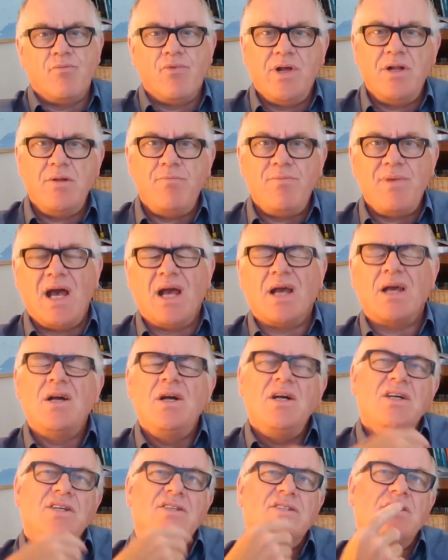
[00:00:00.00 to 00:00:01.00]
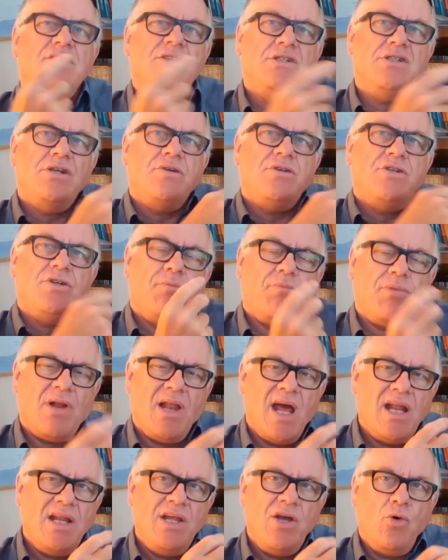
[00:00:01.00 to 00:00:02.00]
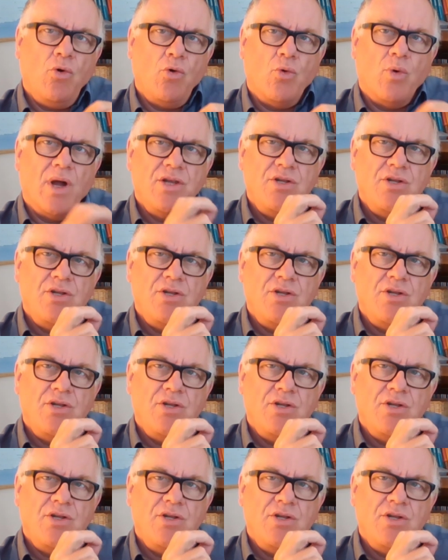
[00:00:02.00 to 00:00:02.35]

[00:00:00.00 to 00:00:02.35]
and bring them back. So you plan it all,